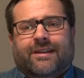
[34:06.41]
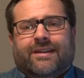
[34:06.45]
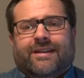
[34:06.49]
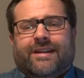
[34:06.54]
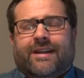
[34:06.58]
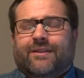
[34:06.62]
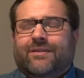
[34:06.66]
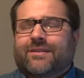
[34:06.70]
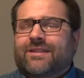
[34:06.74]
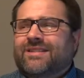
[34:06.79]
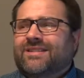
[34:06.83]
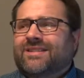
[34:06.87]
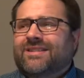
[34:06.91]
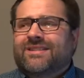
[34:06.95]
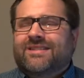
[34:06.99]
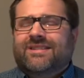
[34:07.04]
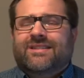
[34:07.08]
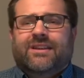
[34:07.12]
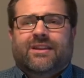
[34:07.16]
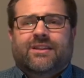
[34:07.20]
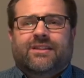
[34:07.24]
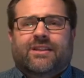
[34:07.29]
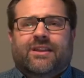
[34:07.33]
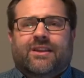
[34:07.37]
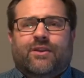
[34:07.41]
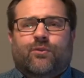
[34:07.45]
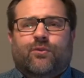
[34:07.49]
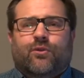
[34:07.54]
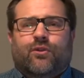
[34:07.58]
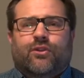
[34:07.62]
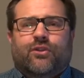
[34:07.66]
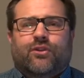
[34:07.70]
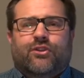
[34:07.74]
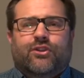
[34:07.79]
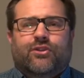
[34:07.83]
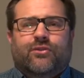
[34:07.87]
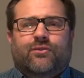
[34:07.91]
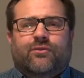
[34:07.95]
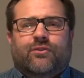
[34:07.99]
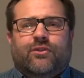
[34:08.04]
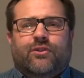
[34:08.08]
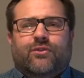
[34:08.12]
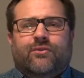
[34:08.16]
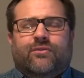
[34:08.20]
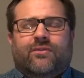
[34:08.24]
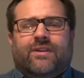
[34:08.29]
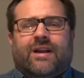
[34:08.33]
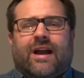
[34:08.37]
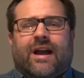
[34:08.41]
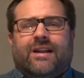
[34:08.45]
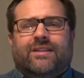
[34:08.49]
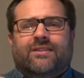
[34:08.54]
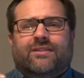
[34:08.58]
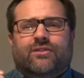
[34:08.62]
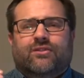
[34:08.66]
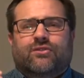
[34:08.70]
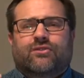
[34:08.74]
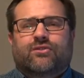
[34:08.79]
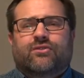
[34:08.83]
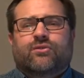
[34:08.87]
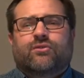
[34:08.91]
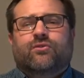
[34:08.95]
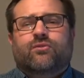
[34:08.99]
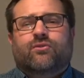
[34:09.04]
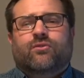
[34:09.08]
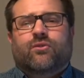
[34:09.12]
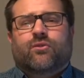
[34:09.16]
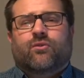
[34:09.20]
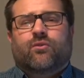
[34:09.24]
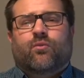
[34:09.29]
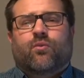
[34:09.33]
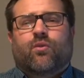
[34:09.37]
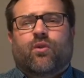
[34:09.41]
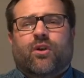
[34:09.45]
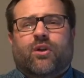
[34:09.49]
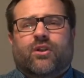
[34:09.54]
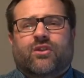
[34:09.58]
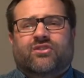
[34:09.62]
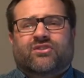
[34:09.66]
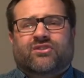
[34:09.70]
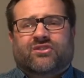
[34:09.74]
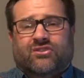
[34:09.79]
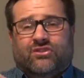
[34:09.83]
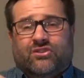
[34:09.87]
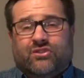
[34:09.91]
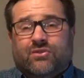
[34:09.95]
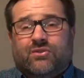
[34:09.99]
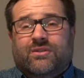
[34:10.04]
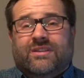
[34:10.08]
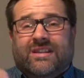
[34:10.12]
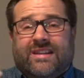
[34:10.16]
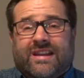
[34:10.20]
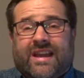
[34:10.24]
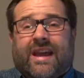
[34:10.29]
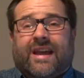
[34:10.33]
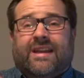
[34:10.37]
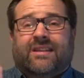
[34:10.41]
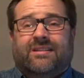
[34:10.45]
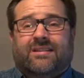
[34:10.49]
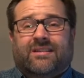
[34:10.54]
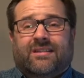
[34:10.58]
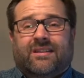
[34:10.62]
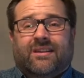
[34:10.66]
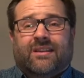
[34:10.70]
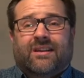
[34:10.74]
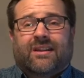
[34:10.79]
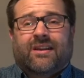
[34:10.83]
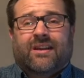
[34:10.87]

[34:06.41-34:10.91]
Now, this isn't a thing where you've got to do the works to get